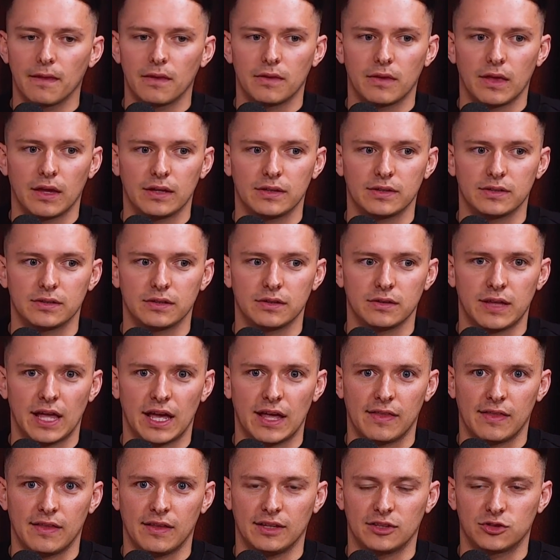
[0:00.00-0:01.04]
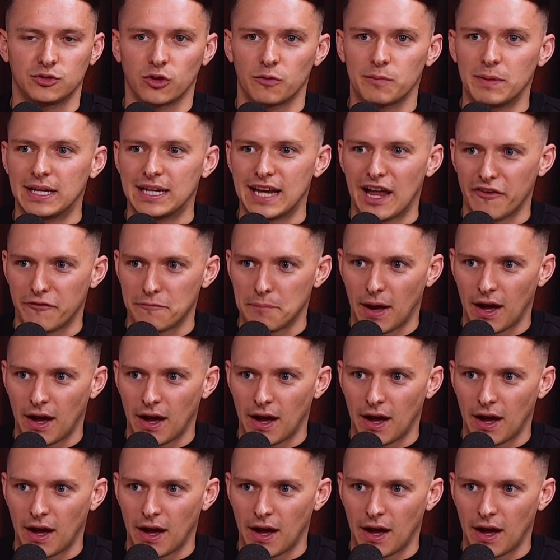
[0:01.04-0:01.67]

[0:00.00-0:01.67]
It's sort of been left